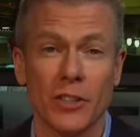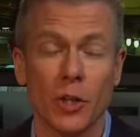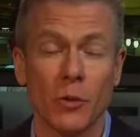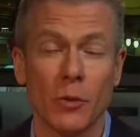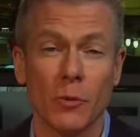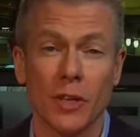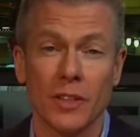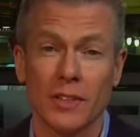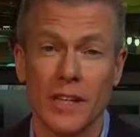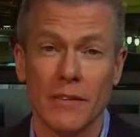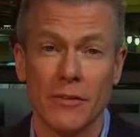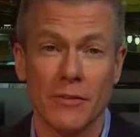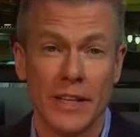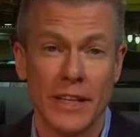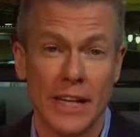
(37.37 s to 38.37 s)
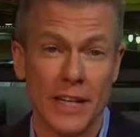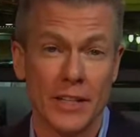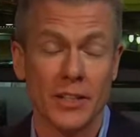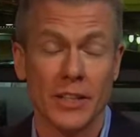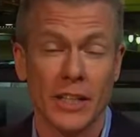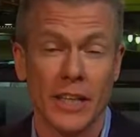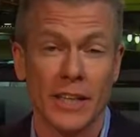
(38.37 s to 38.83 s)
it, no one wants to have a
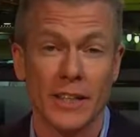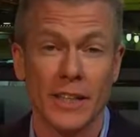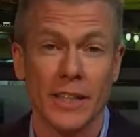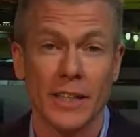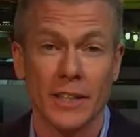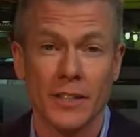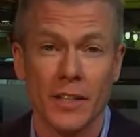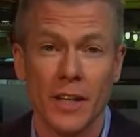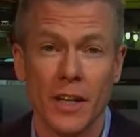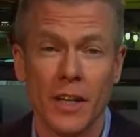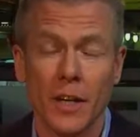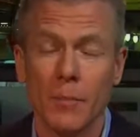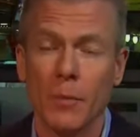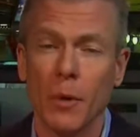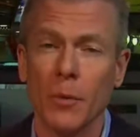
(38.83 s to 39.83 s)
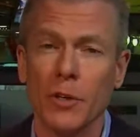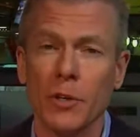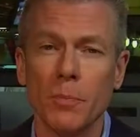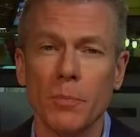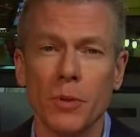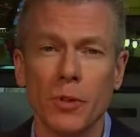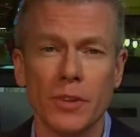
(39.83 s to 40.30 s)
vacation like this. But when you
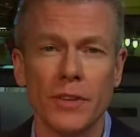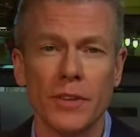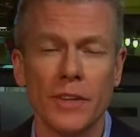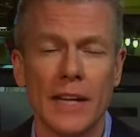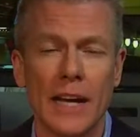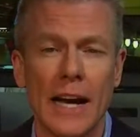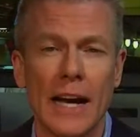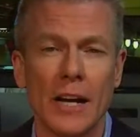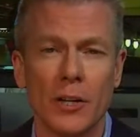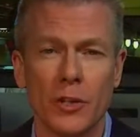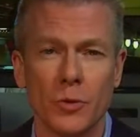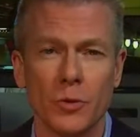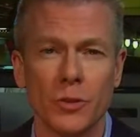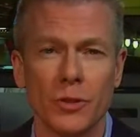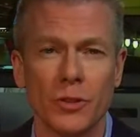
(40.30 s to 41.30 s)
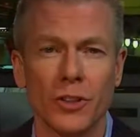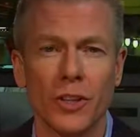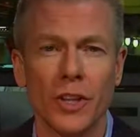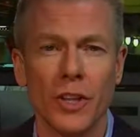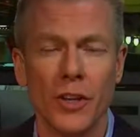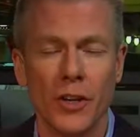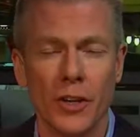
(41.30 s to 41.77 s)
put the actual
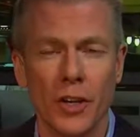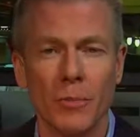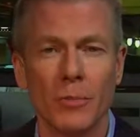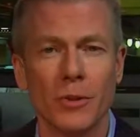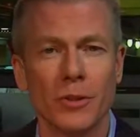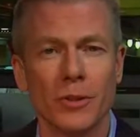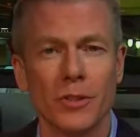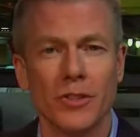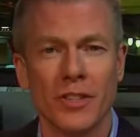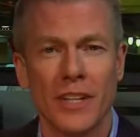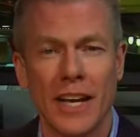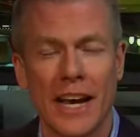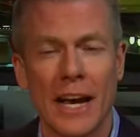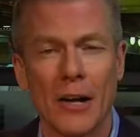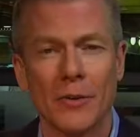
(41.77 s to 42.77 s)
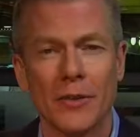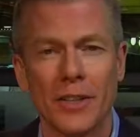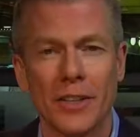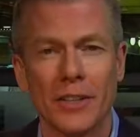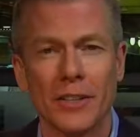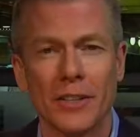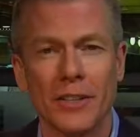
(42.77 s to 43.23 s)
numbers out
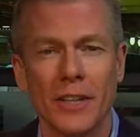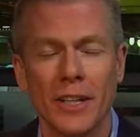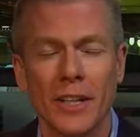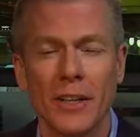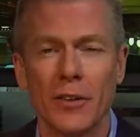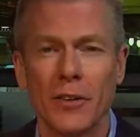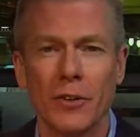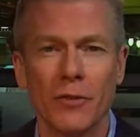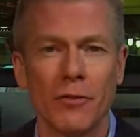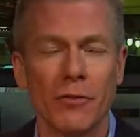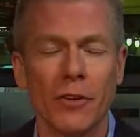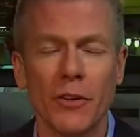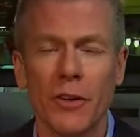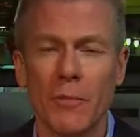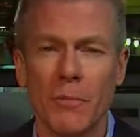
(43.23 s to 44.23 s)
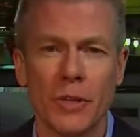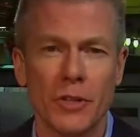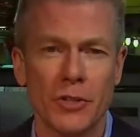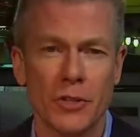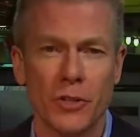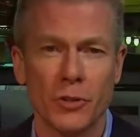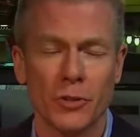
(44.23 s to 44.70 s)
there, they're very
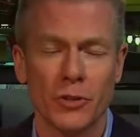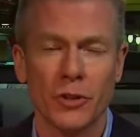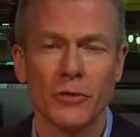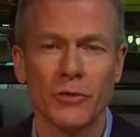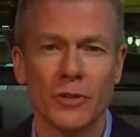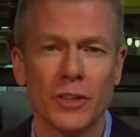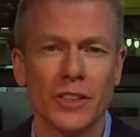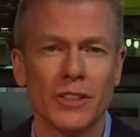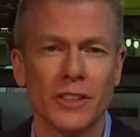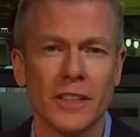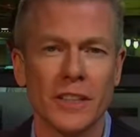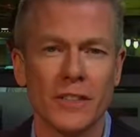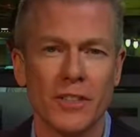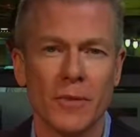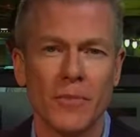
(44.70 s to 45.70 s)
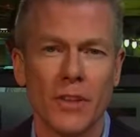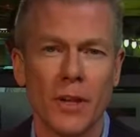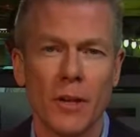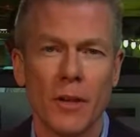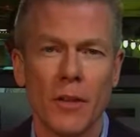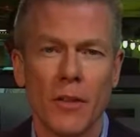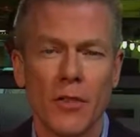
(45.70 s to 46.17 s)
minuscule. So for instance,
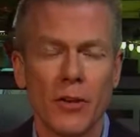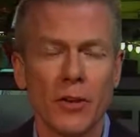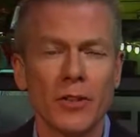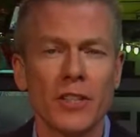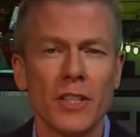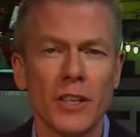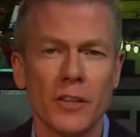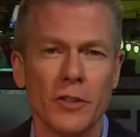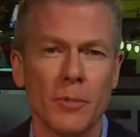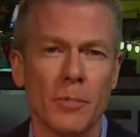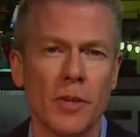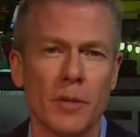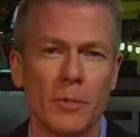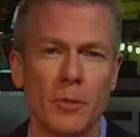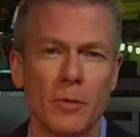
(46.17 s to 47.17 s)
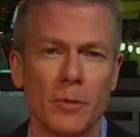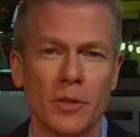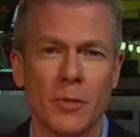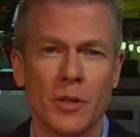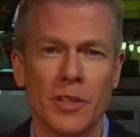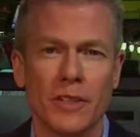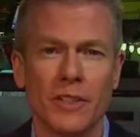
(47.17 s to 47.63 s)
1,300 people
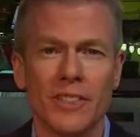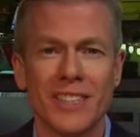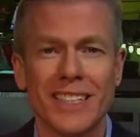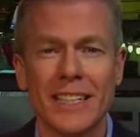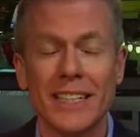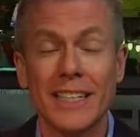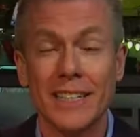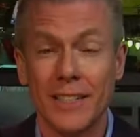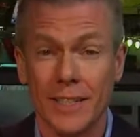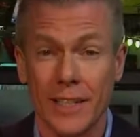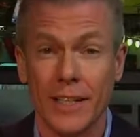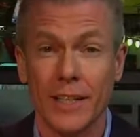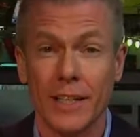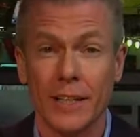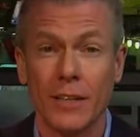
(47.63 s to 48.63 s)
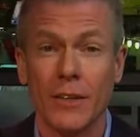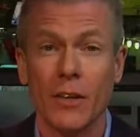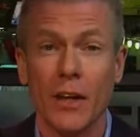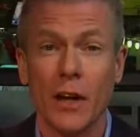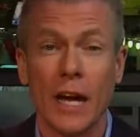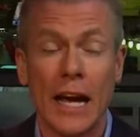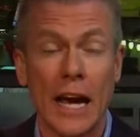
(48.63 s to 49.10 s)
between the CDC
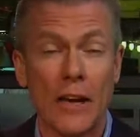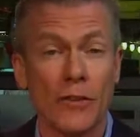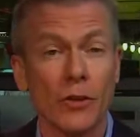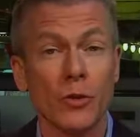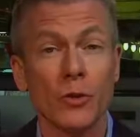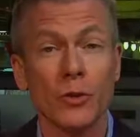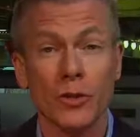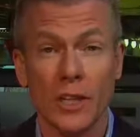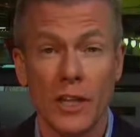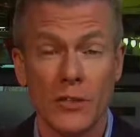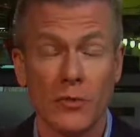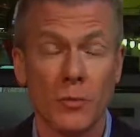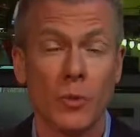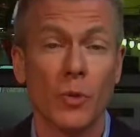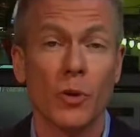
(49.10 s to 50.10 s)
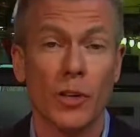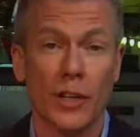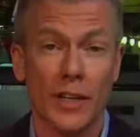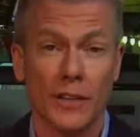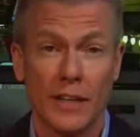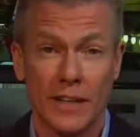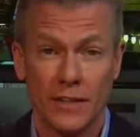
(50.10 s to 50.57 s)
and the cruise lines
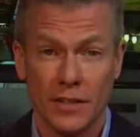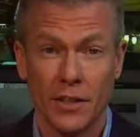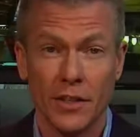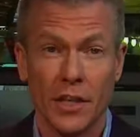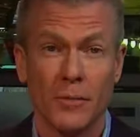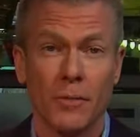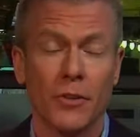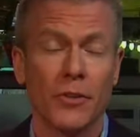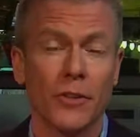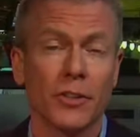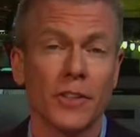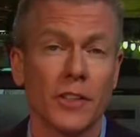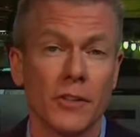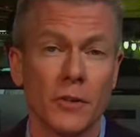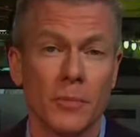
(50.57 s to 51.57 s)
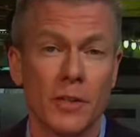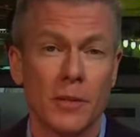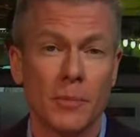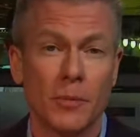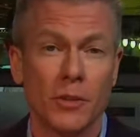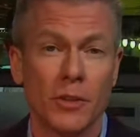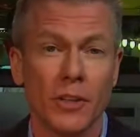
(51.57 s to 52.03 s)
reporting, that's the number, 1,300
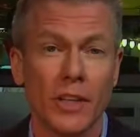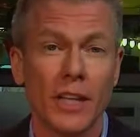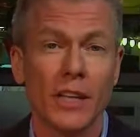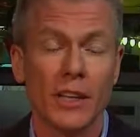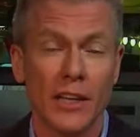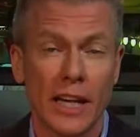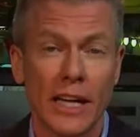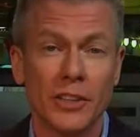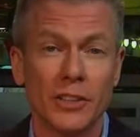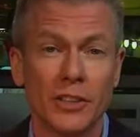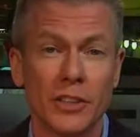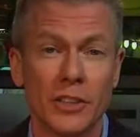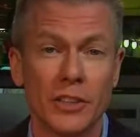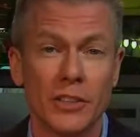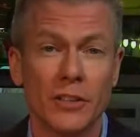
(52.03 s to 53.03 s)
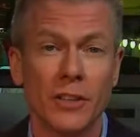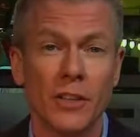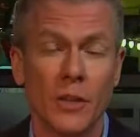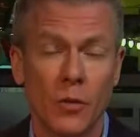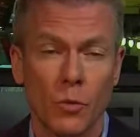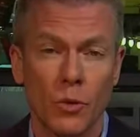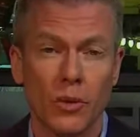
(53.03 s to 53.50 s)
people last year
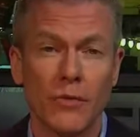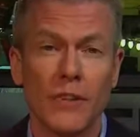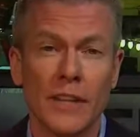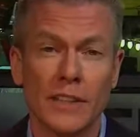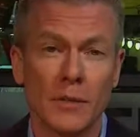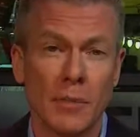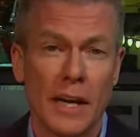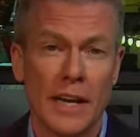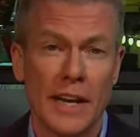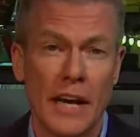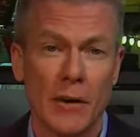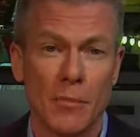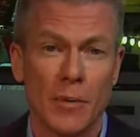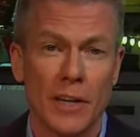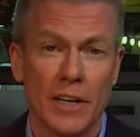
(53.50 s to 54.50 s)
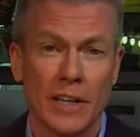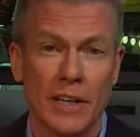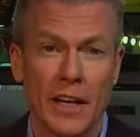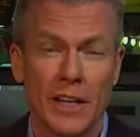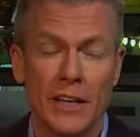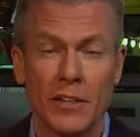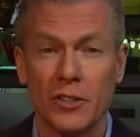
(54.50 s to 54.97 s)
were affected by an outbreak.
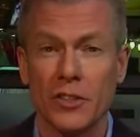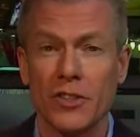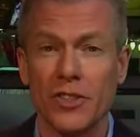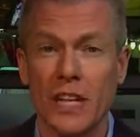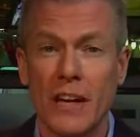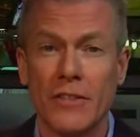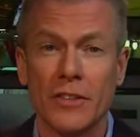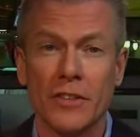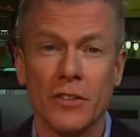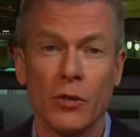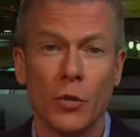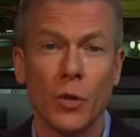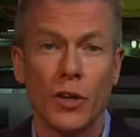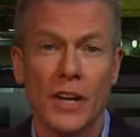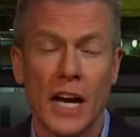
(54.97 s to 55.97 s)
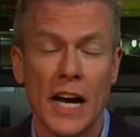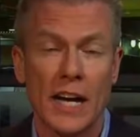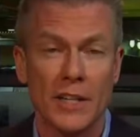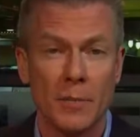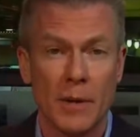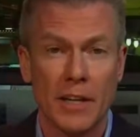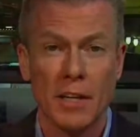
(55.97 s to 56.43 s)
And either 7 or
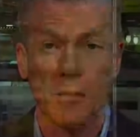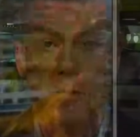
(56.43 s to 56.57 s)
9, depending